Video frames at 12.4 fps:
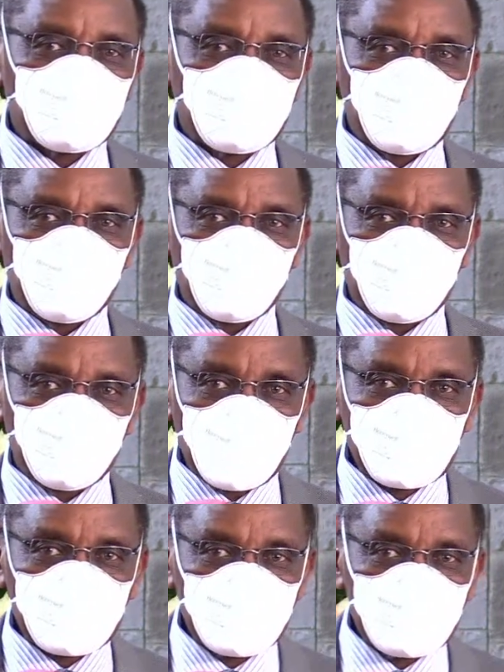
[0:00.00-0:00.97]
of the
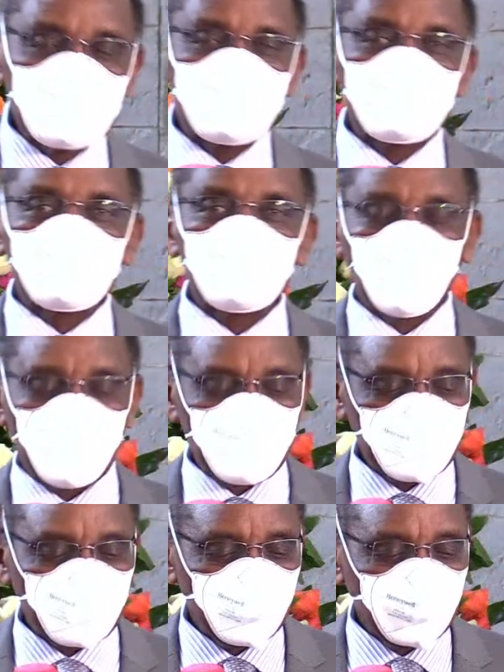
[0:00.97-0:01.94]
vaccines,
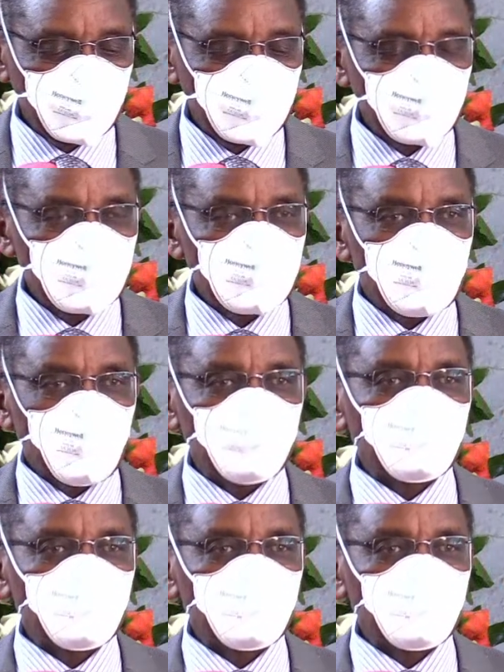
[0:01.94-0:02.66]
and they are